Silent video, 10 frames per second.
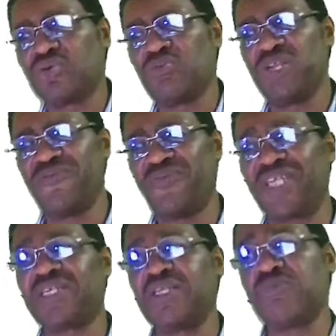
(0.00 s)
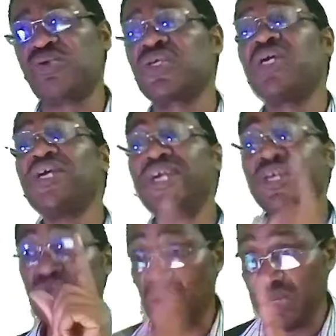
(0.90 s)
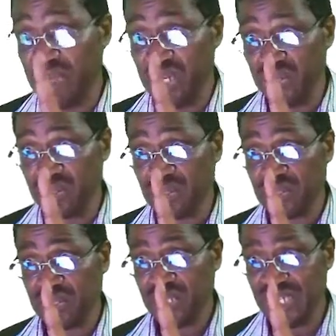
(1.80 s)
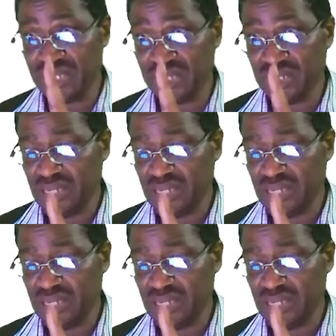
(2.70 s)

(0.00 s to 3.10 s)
be reflected in the books is 1 million. Listen.